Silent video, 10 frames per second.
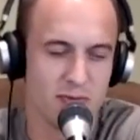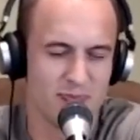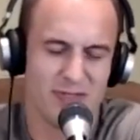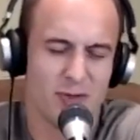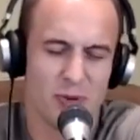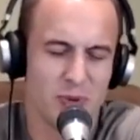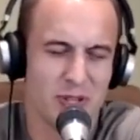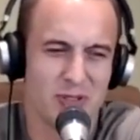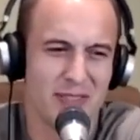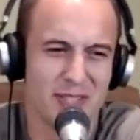Formula One
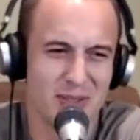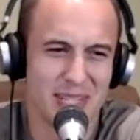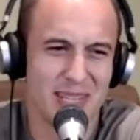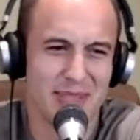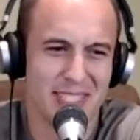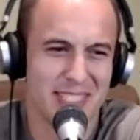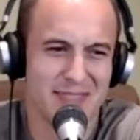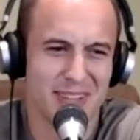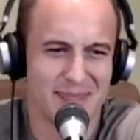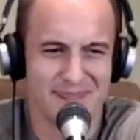drivers don't need ABS. It's
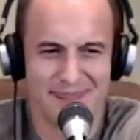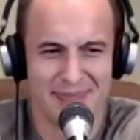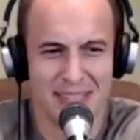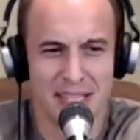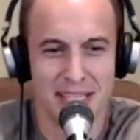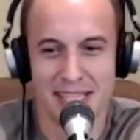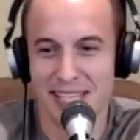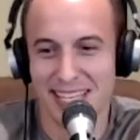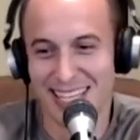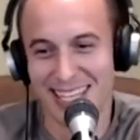fine,
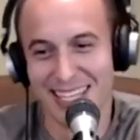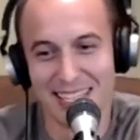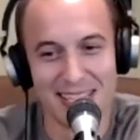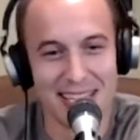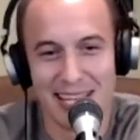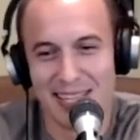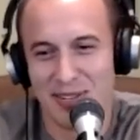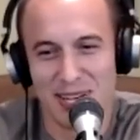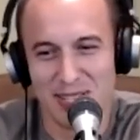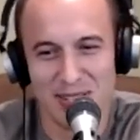and they
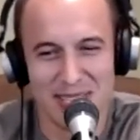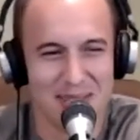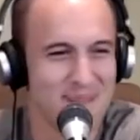crash all the time.